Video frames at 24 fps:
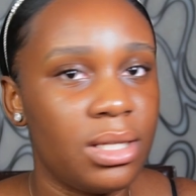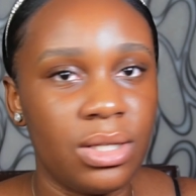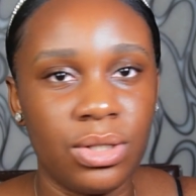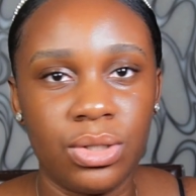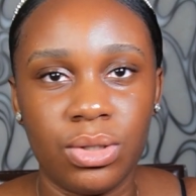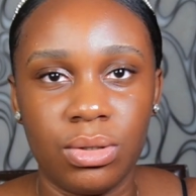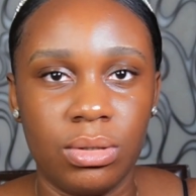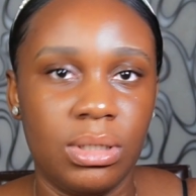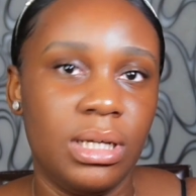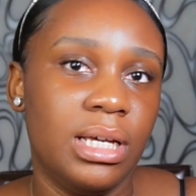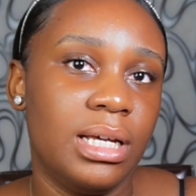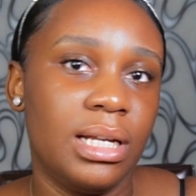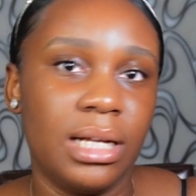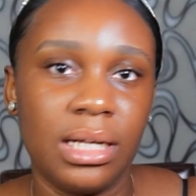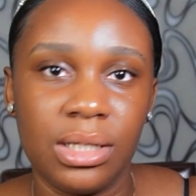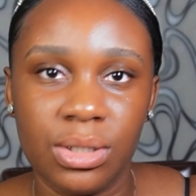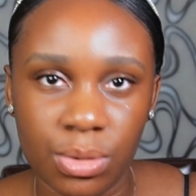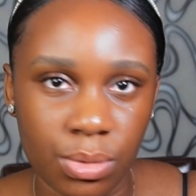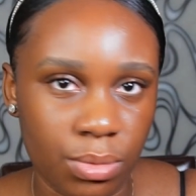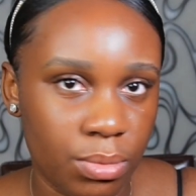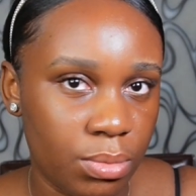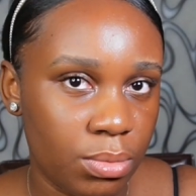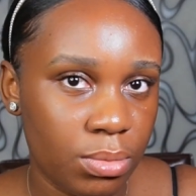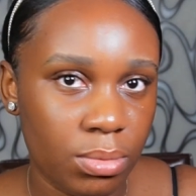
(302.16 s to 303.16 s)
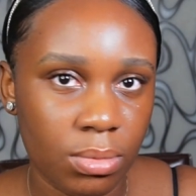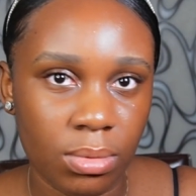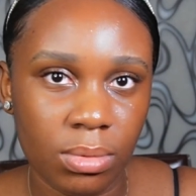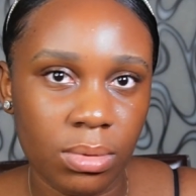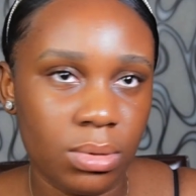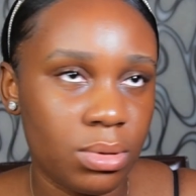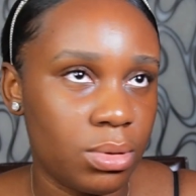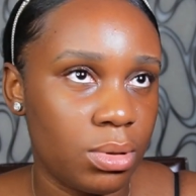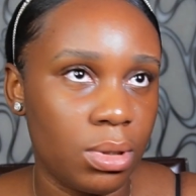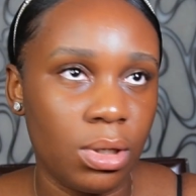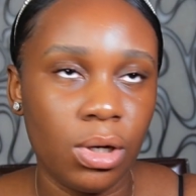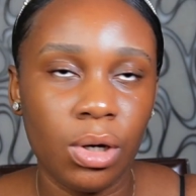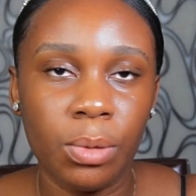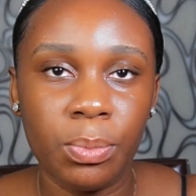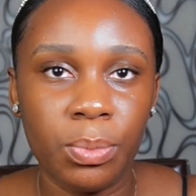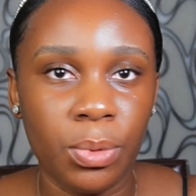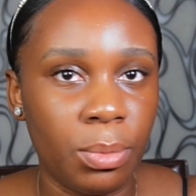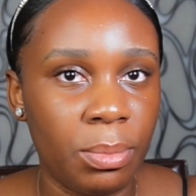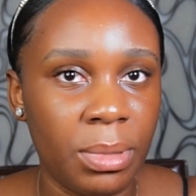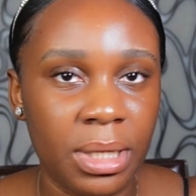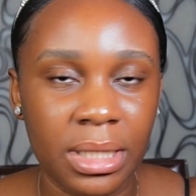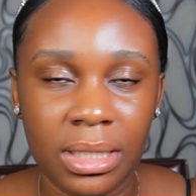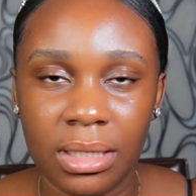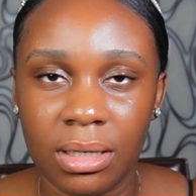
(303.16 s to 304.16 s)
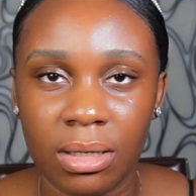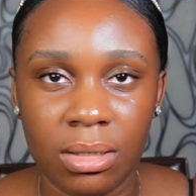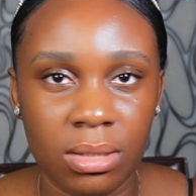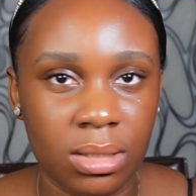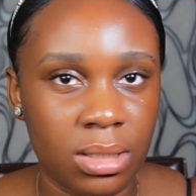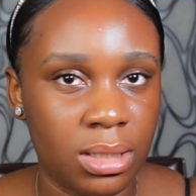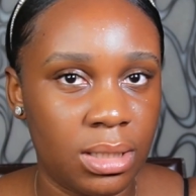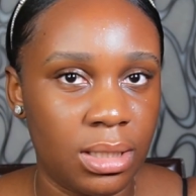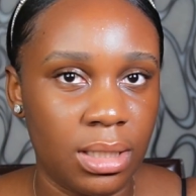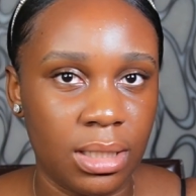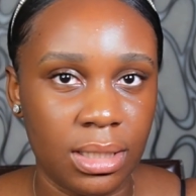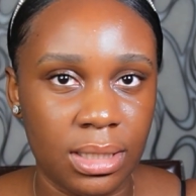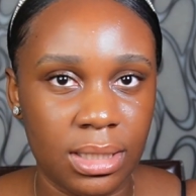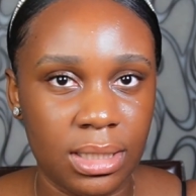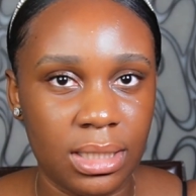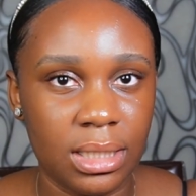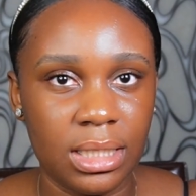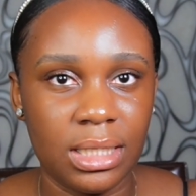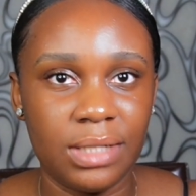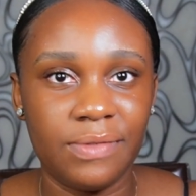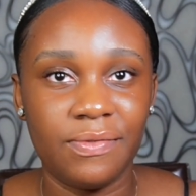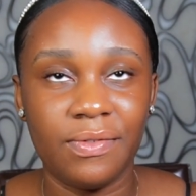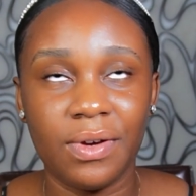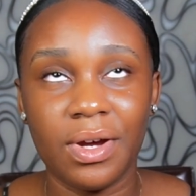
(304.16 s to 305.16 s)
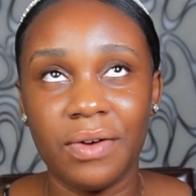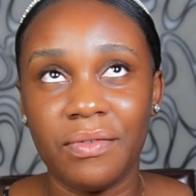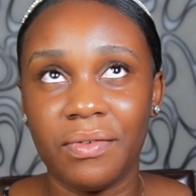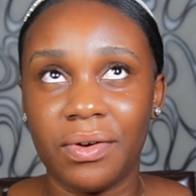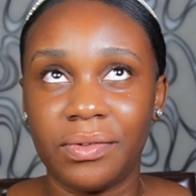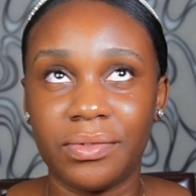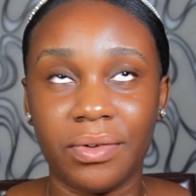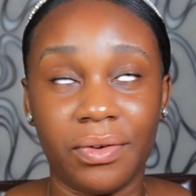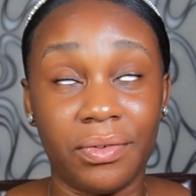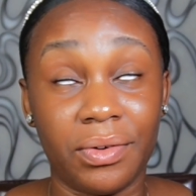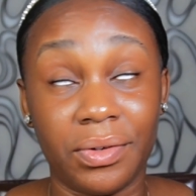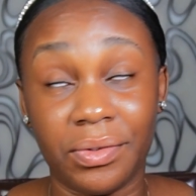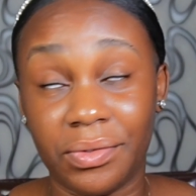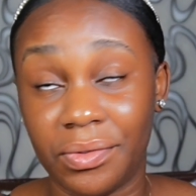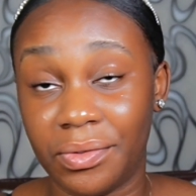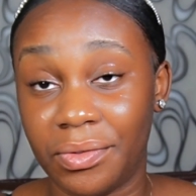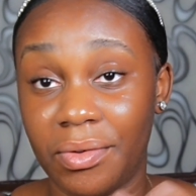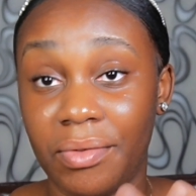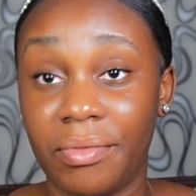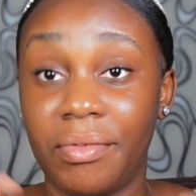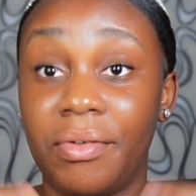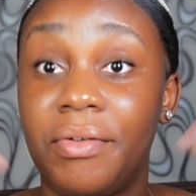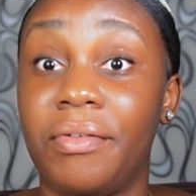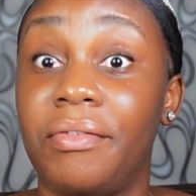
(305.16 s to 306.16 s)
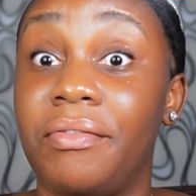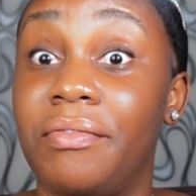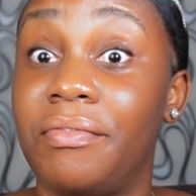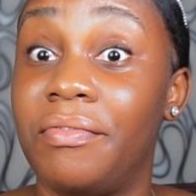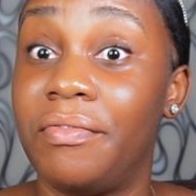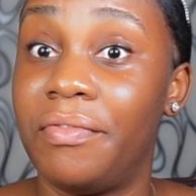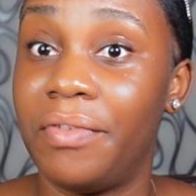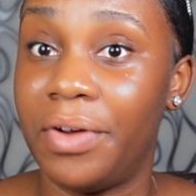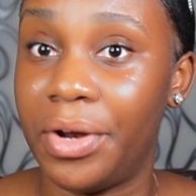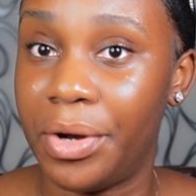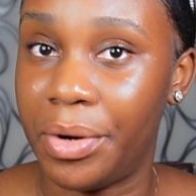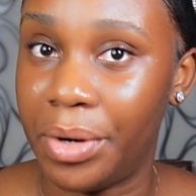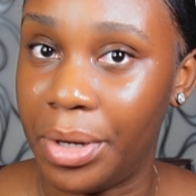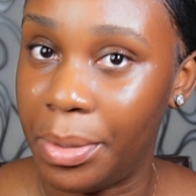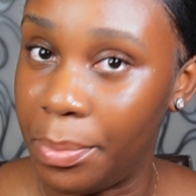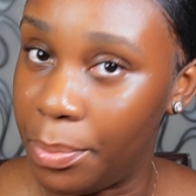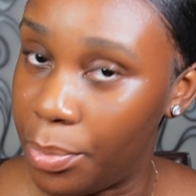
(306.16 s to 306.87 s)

things together too, to help your mental state. Is very, very, very, very, very, very